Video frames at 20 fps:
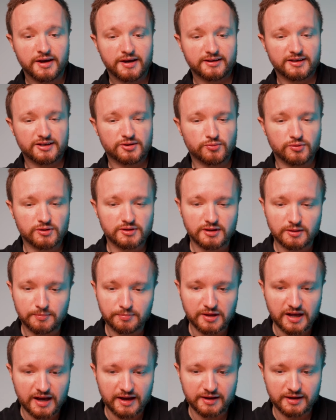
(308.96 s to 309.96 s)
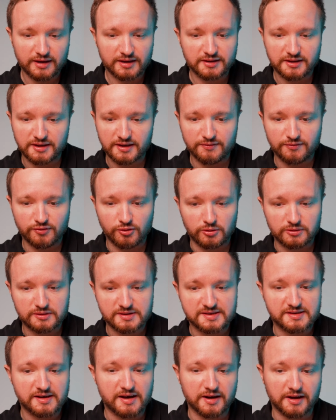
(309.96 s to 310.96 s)
and it will apply a default
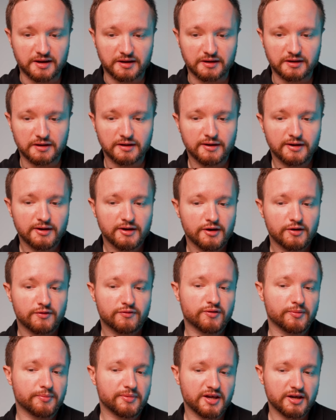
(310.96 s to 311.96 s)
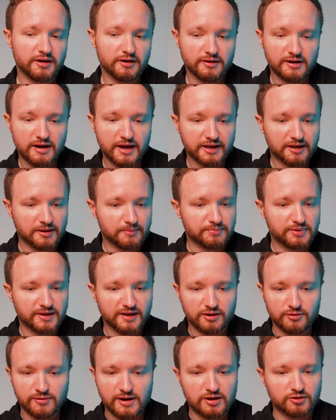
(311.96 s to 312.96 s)
setting. From here, I can
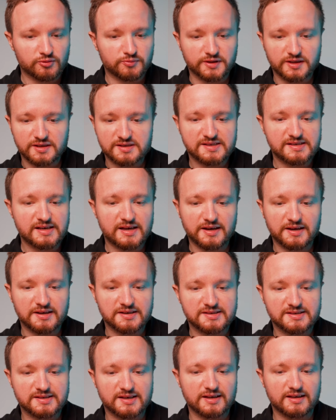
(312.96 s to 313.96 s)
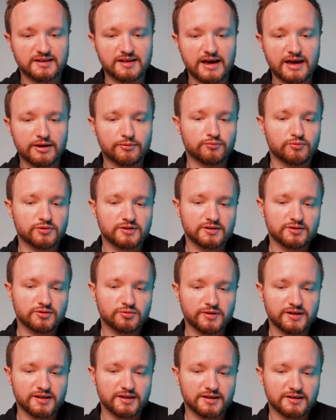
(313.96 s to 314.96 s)
play around with the settings, and I
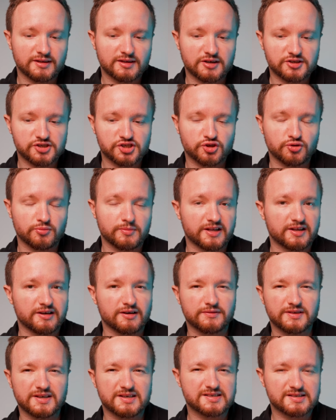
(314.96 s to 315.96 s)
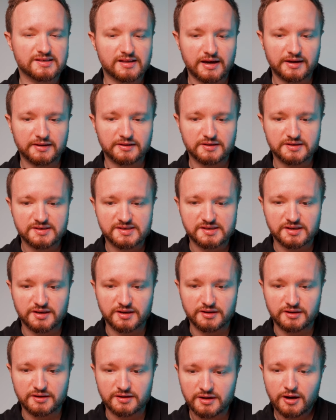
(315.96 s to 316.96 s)
wouldn't really touch too many of these sliders
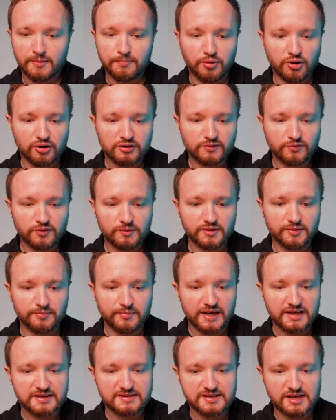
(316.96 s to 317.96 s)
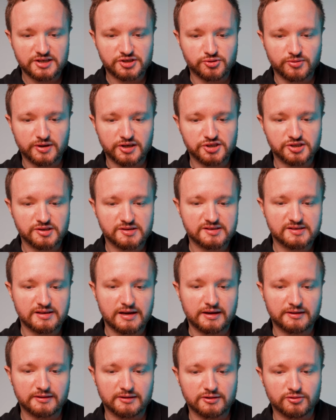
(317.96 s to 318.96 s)
here, apart from the main saturation
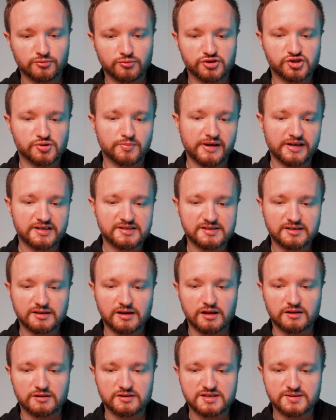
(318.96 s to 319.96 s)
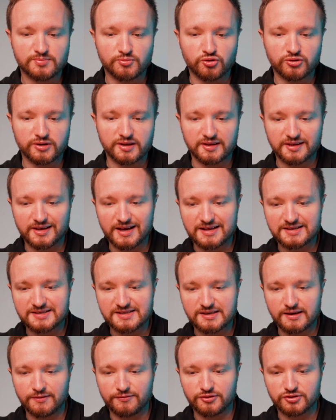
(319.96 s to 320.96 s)
slider, which makes the colors more
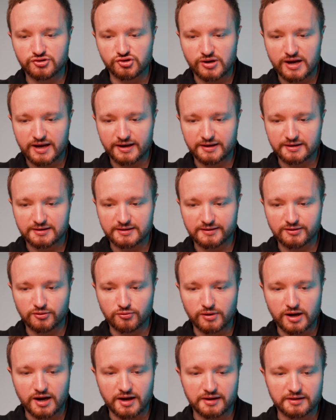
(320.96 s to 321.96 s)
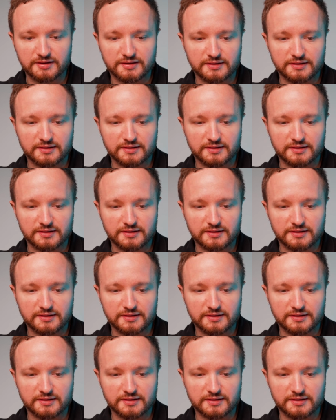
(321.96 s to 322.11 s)
intense if you drag it to the right.